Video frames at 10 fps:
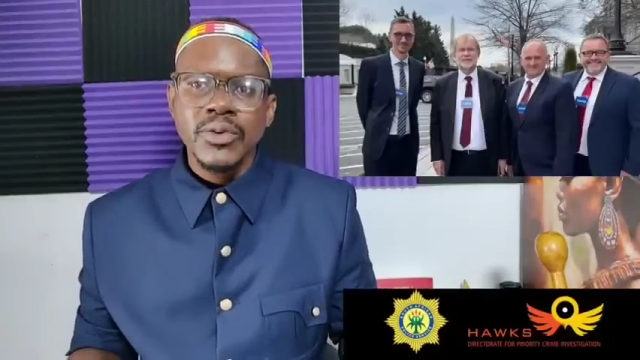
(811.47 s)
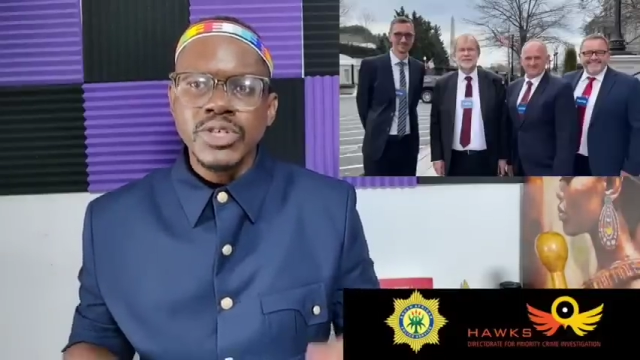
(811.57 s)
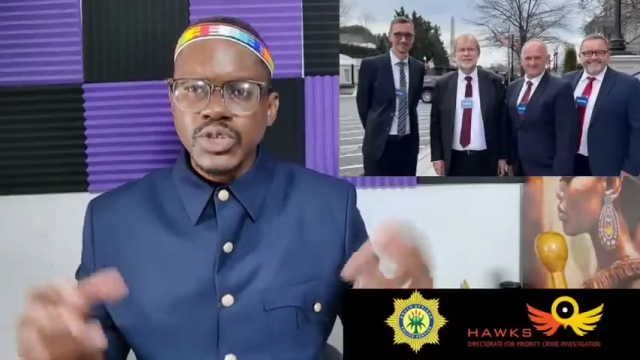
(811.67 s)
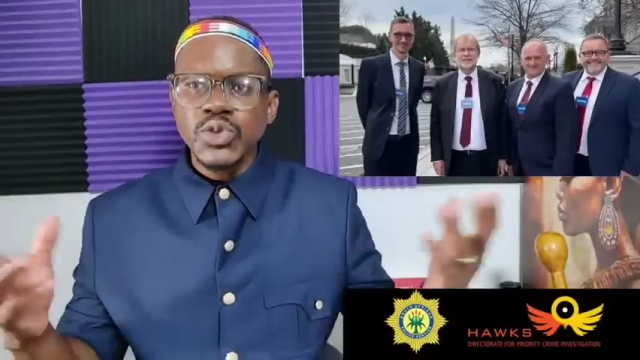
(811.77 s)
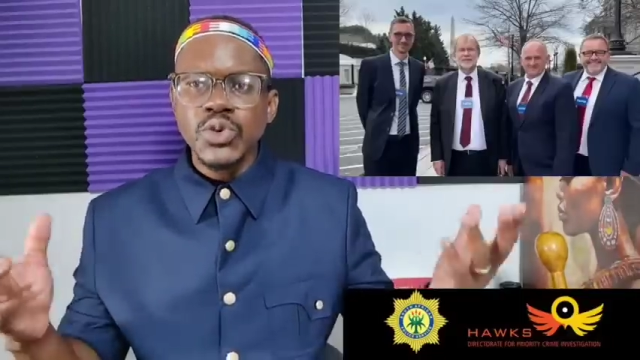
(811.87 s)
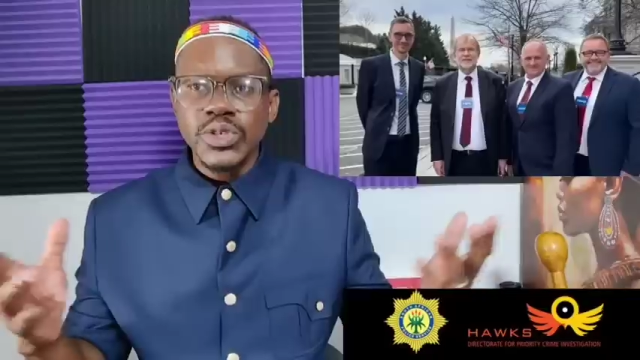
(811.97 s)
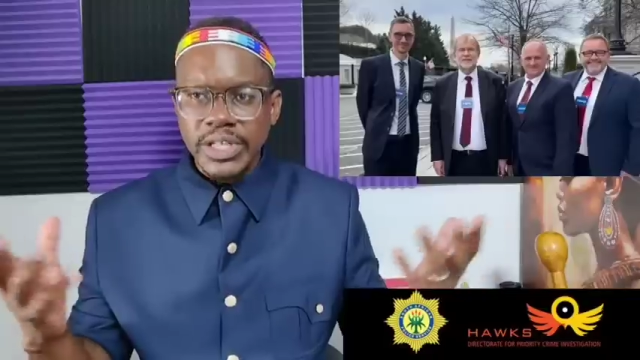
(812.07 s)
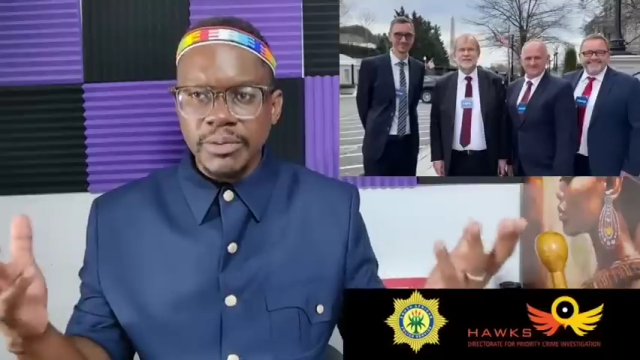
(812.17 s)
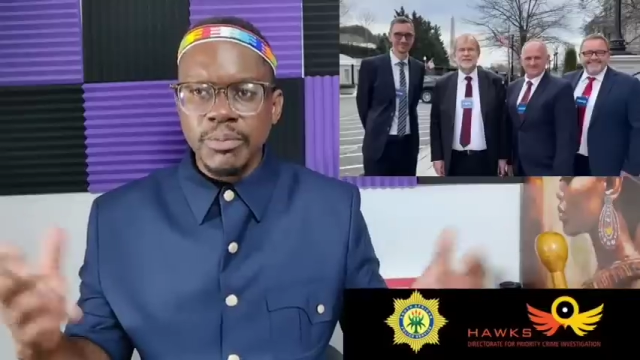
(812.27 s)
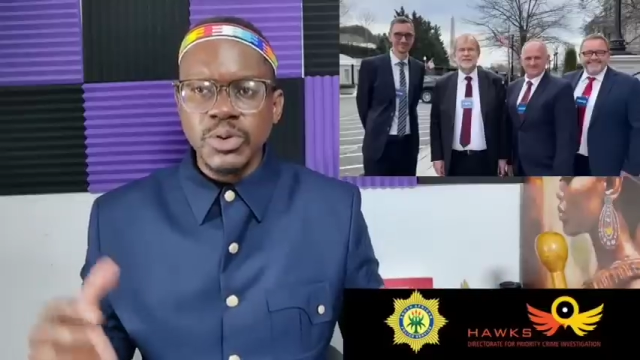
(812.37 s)
which Zulu
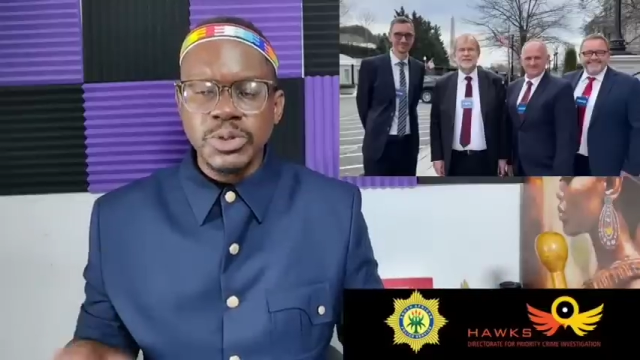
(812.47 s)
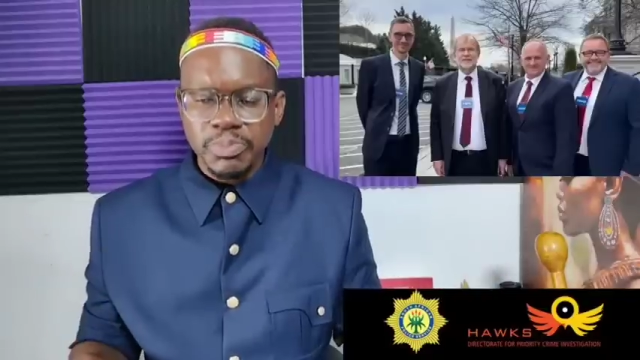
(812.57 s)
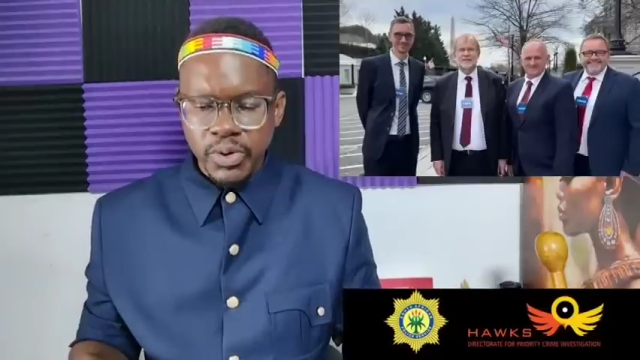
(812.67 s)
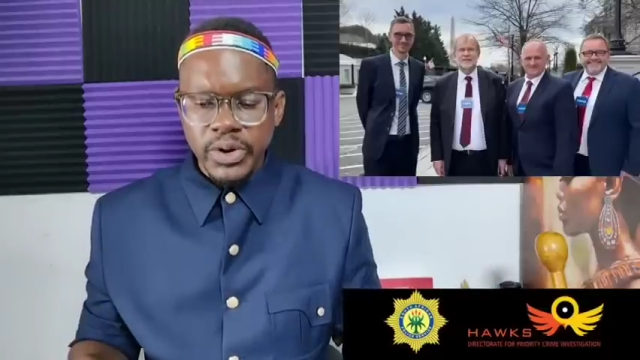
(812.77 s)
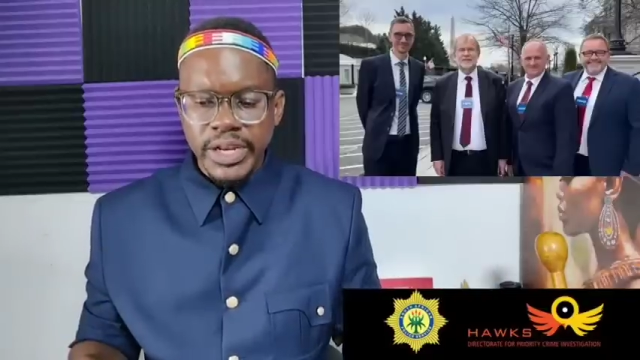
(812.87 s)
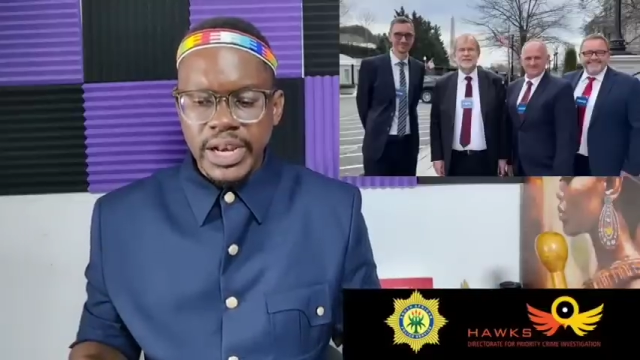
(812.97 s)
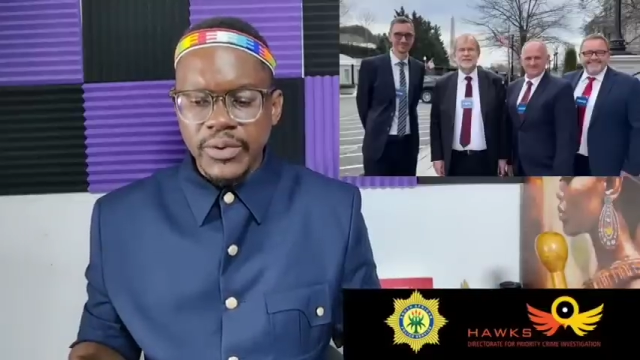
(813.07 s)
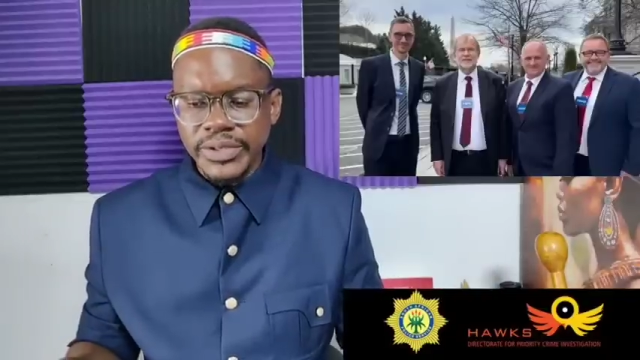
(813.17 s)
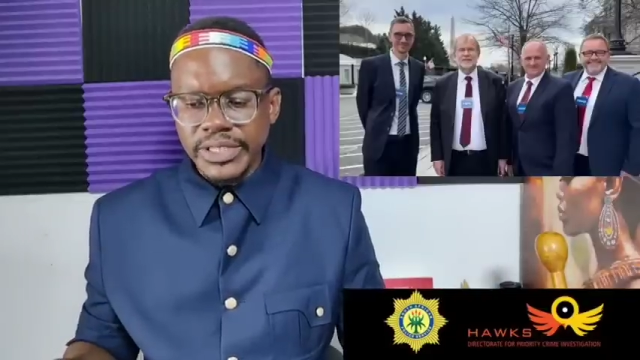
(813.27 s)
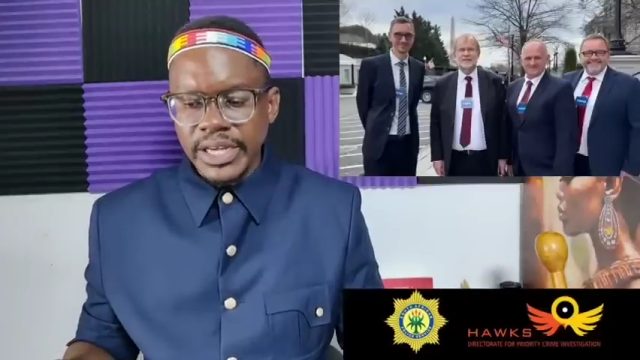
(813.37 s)
is the most spoken
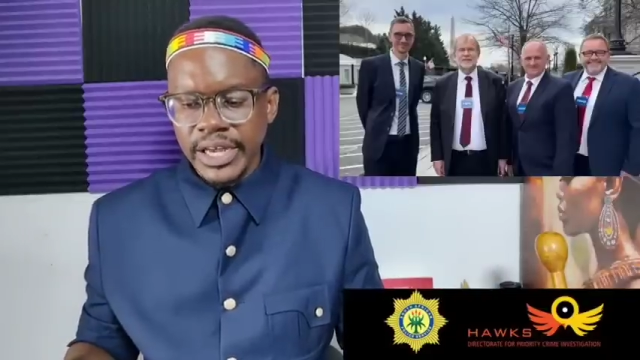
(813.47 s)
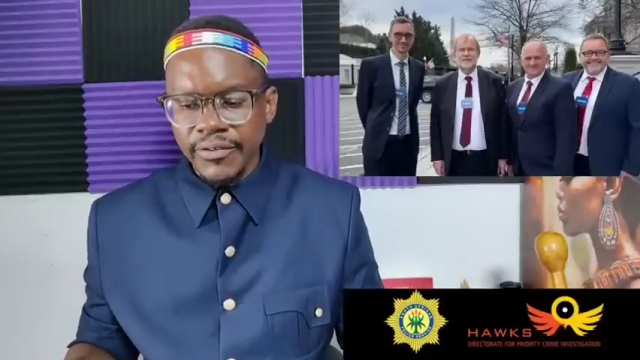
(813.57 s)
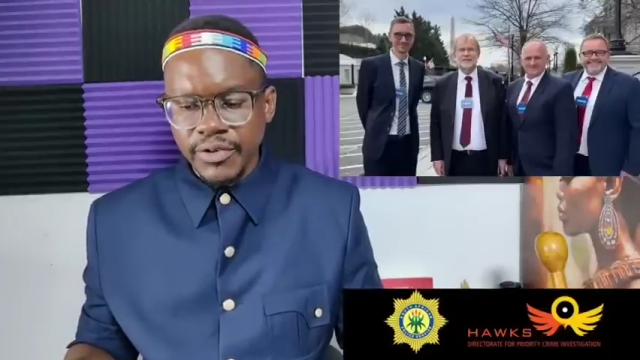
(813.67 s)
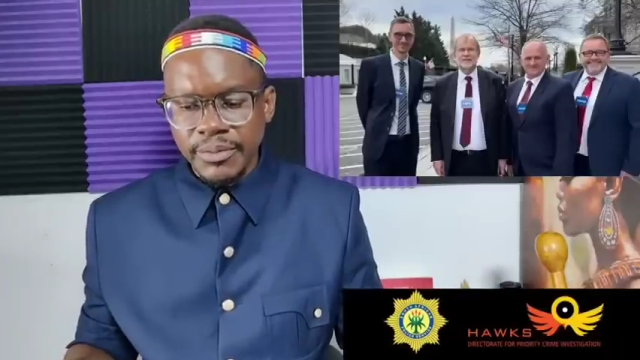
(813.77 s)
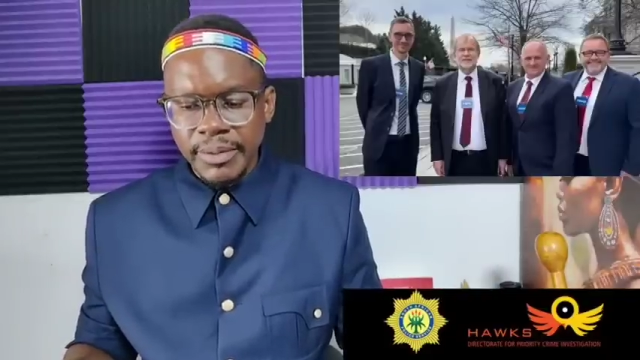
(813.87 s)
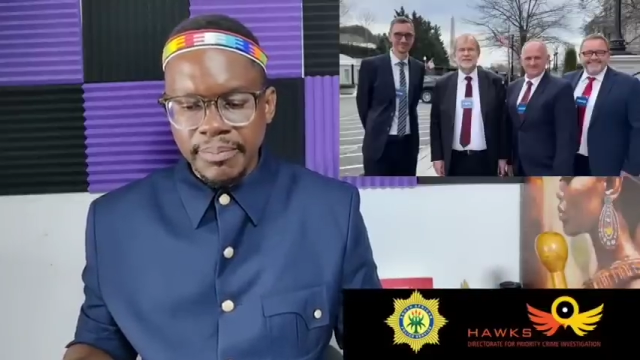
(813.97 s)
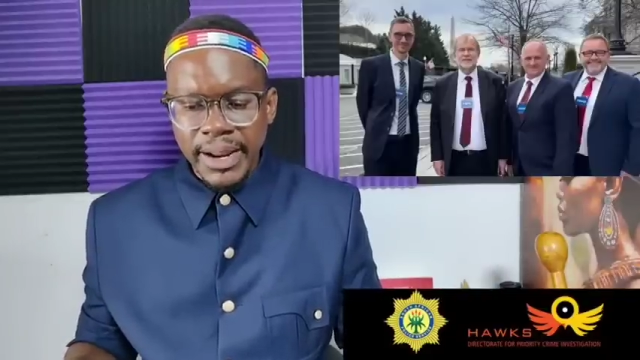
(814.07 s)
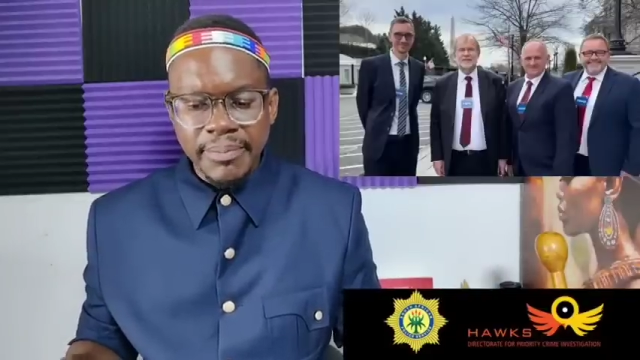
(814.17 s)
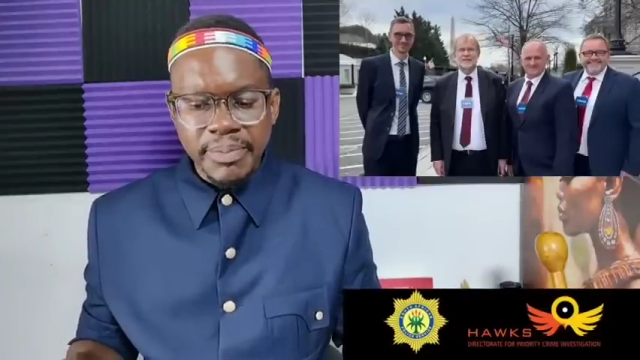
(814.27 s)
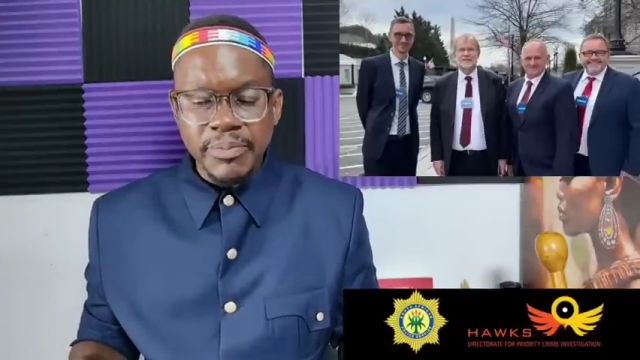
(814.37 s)
language from the
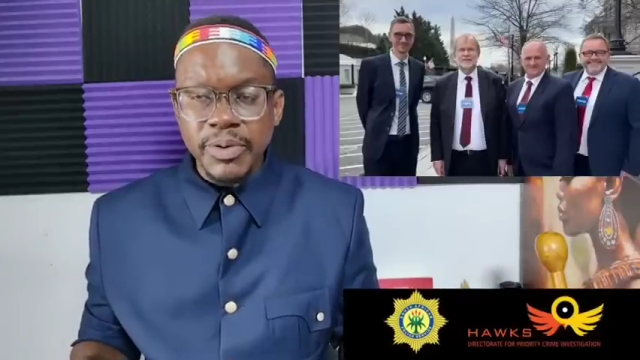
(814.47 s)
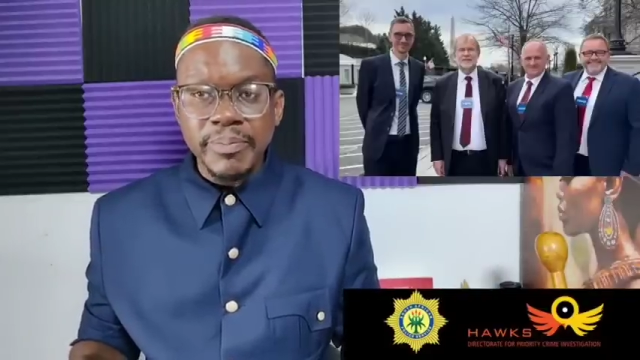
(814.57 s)
black people.